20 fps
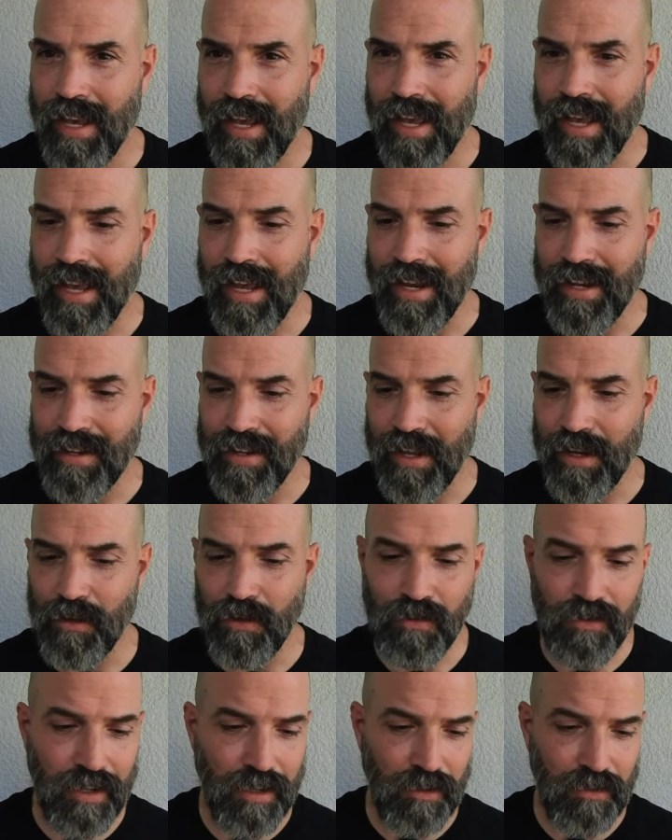and
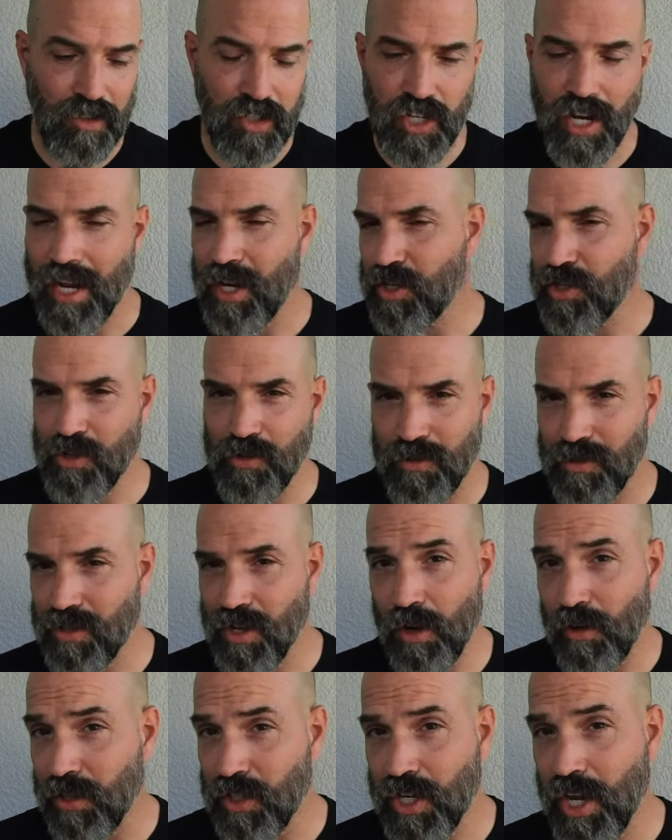it'll
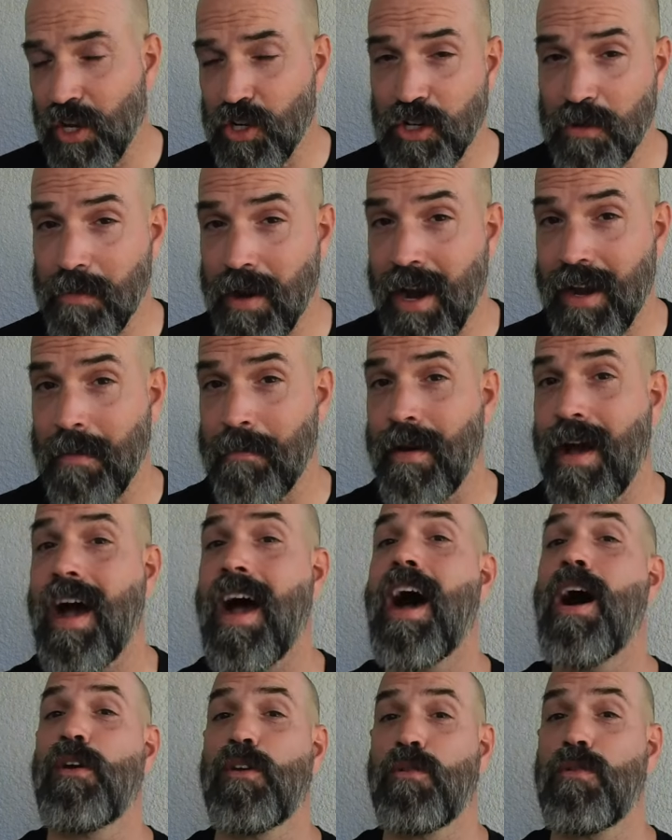totally change your mind
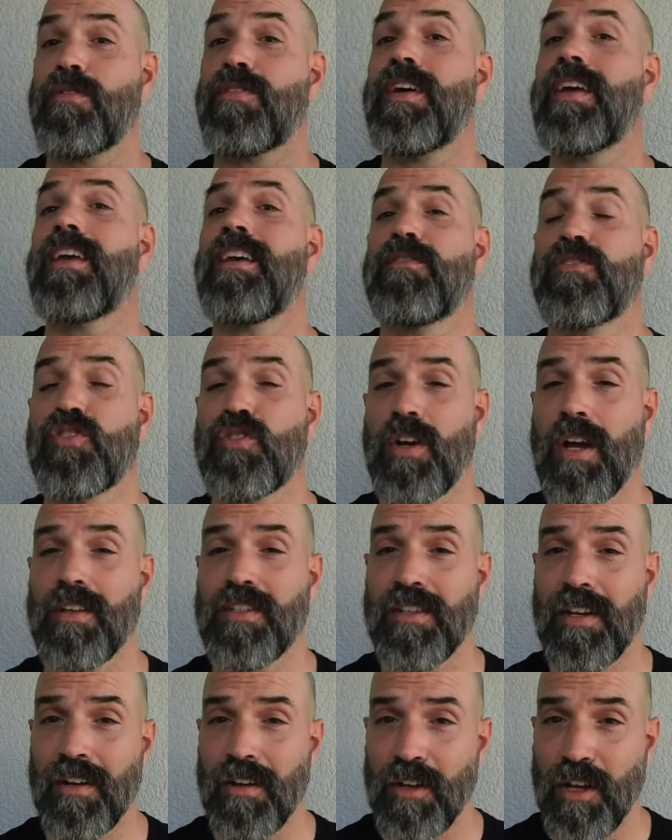about how you think of
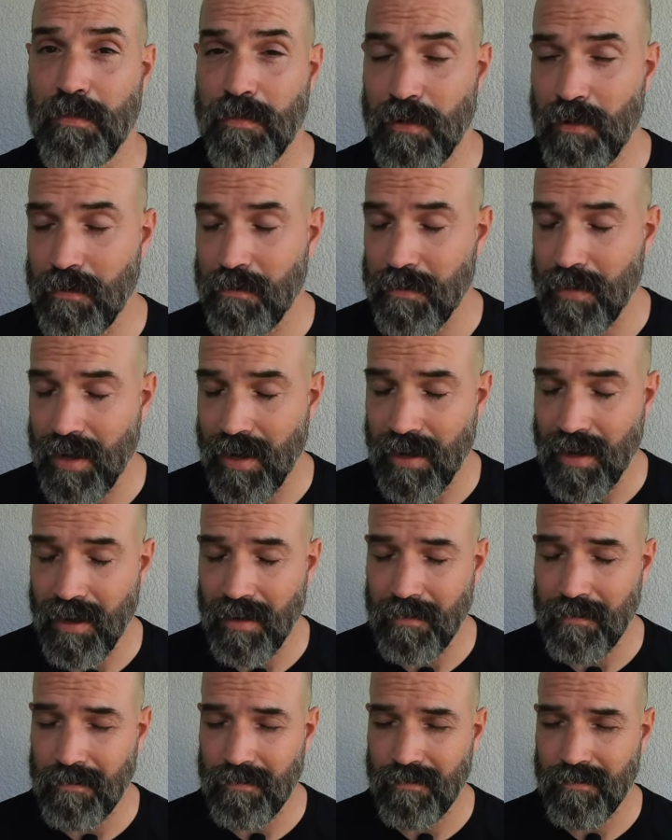stress, and it'll help you
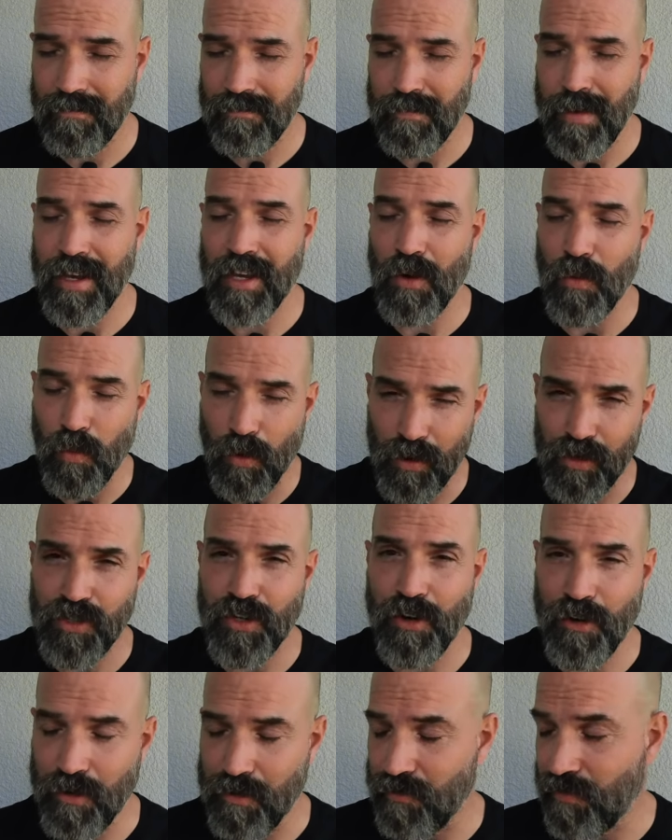make it work
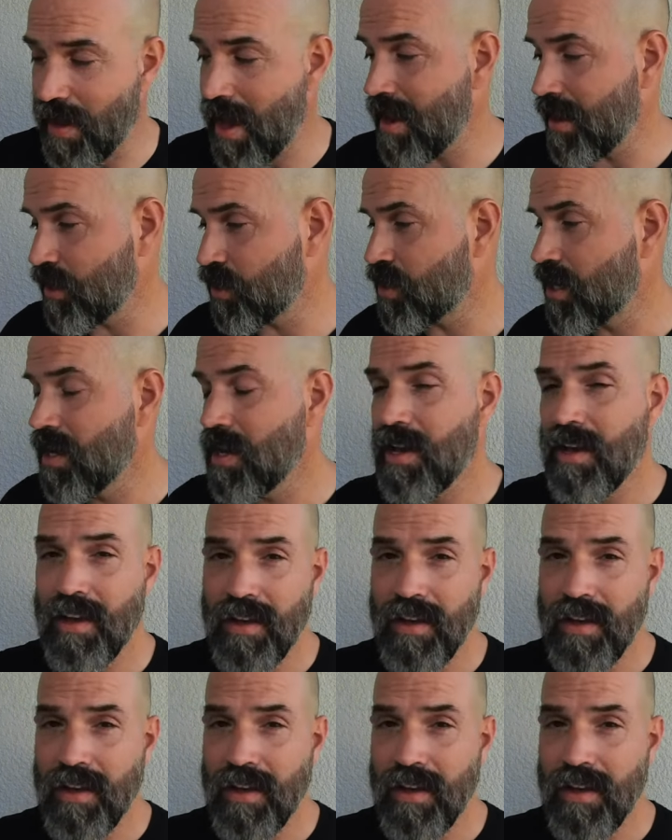to your advantage.